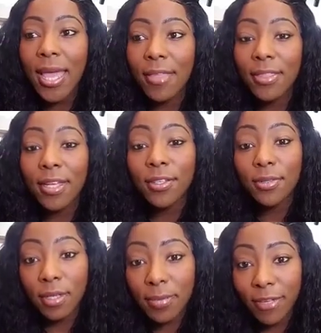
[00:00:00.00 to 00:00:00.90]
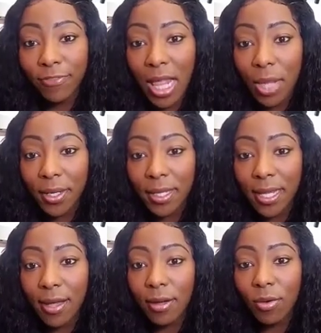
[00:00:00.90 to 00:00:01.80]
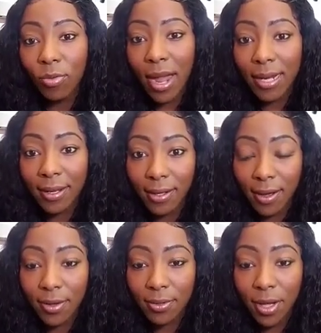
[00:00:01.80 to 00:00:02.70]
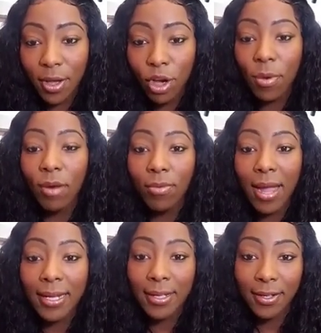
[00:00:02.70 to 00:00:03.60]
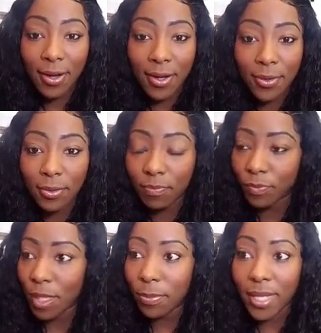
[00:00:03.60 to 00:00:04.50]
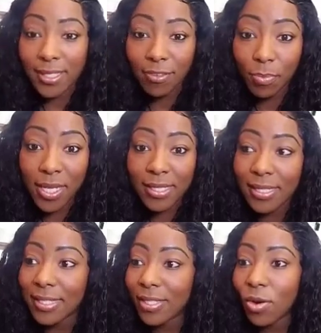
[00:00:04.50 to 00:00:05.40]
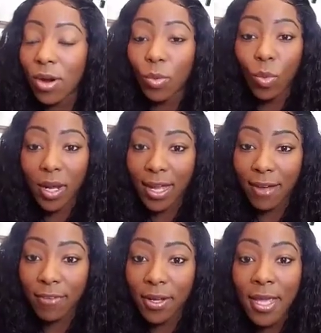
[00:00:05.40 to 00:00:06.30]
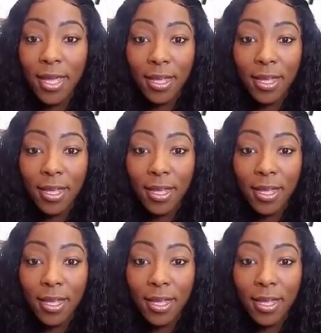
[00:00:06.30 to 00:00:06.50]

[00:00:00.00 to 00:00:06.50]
and then you can be following along right in your own home or right in your own place of business or whatever.